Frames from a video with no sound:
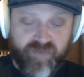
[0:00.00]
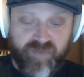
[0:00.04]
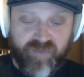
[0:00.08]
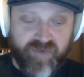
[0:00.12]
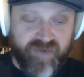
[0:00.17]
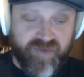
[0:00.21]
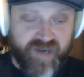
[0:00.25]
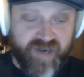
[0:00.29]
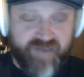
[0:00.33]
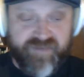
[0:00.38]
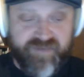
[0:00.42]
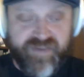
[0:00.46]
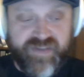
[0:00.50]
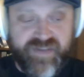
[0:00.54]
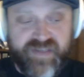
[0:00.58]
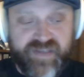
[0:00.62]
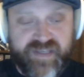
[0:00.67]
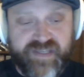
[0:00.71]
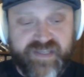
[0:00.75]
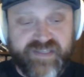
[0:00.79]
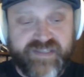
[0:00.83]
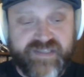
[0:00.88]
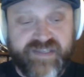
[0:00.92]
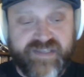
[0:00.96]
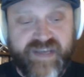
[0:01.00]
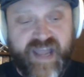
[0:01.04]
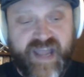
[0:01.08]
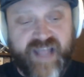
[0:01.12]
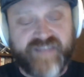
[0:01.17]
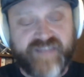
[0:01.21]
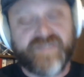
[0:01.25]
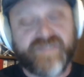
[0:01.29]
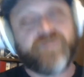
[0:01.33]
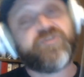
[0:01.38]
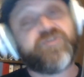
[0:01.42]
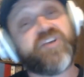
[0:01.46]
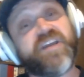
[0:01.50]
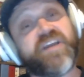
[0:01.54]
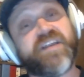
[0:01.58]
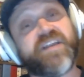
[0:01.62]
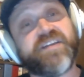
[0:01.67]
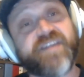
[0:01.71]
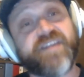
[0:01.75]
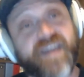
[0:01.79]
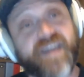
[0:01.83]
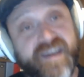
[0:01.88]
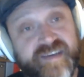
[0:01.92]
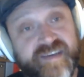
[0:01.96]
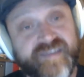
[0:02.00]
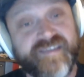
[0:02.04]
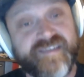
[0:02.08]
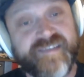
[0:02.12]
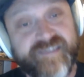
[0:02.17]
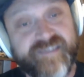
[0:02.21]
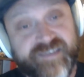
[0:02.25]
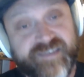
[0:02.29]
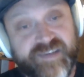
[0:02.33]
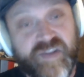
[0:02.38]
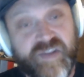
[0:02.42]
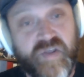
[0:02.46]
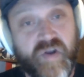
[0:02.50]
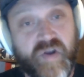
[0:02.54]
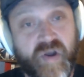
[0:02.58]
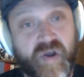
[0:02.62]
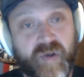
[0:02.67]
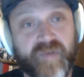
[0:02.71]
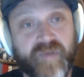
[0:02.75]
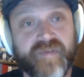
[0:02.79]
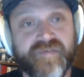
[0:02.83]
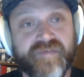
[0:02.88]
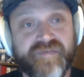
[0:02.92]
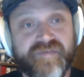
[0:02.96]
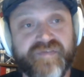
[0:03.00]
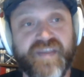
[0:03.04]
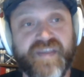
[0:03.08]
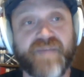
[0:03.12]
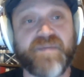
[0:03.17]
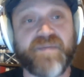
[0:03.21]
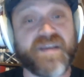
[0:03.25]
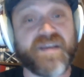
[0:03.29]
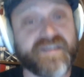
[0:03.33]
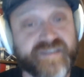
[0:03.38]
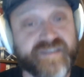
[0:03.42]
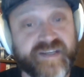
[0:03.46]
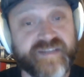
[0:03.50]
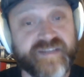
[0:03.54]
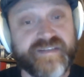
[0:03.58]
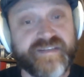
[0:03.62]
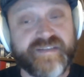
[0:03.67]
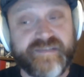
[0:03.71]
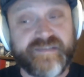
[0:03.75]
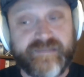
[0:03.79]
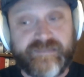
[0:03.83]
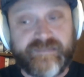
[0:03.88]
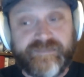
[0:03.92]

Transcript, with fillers: where everything is not so jaded yet, you know, if that makes sense.